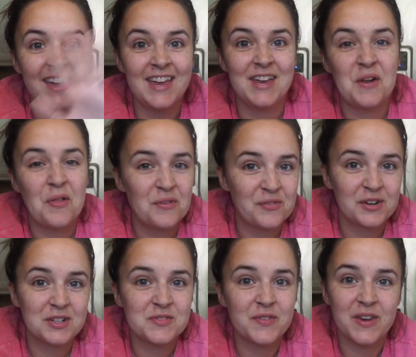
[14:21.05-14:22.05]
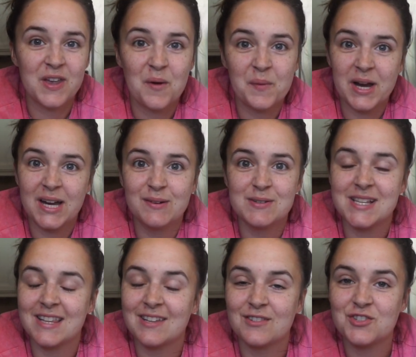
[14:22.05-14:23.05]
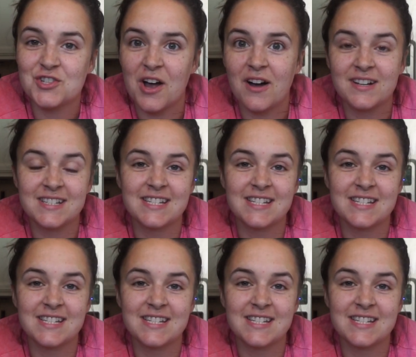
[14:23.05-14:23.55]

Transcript: the first video where he was a little chunk